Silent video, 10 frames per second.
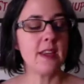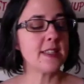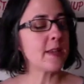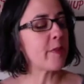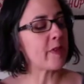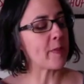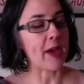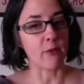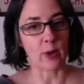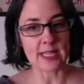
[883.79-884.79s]
Some of them
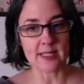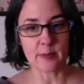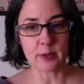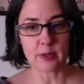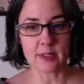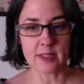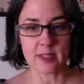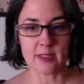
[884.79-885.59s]
have white zippers,